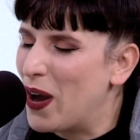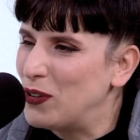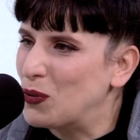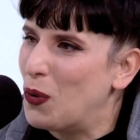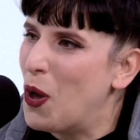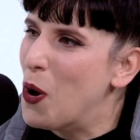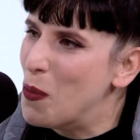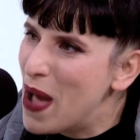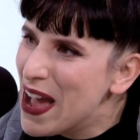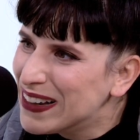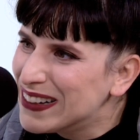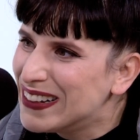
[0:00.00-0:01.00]
school home
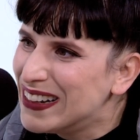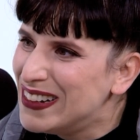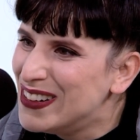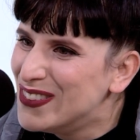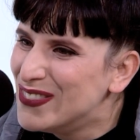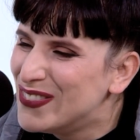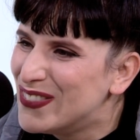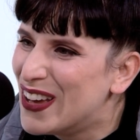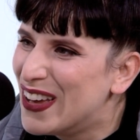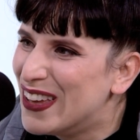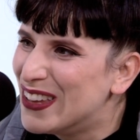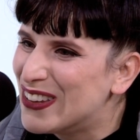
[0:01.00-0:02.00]
ec kind
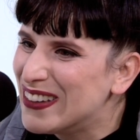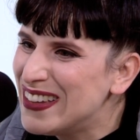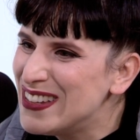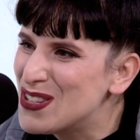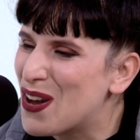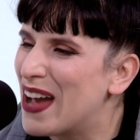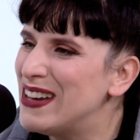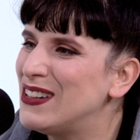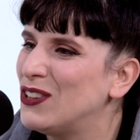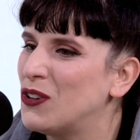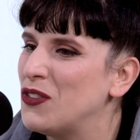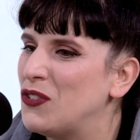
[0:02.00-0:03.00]
of cooking. So I
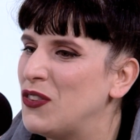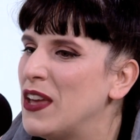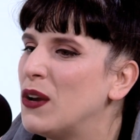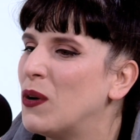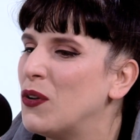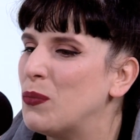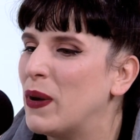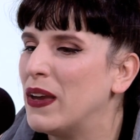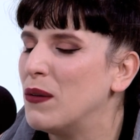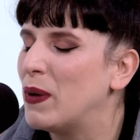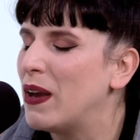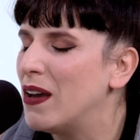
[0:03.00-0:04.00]
didn't learn this thing. Whereas
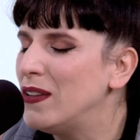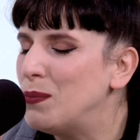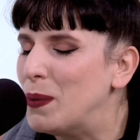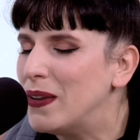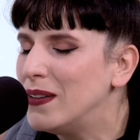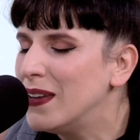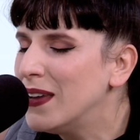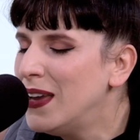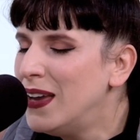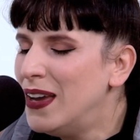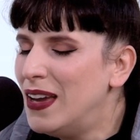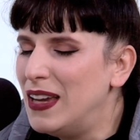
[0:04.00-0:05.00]
my husband,
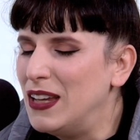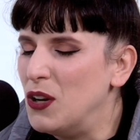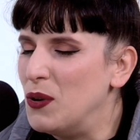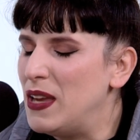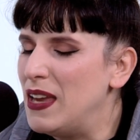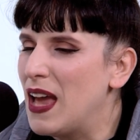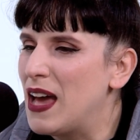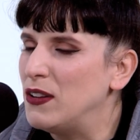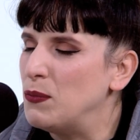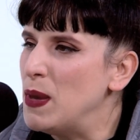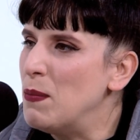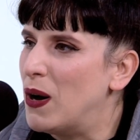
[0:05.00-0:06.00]
he had
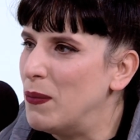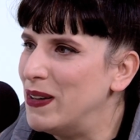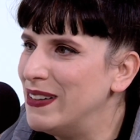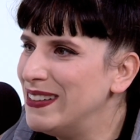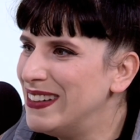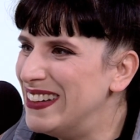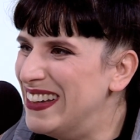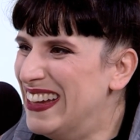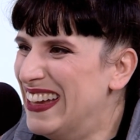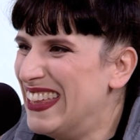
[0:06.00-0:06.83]
his me mama there,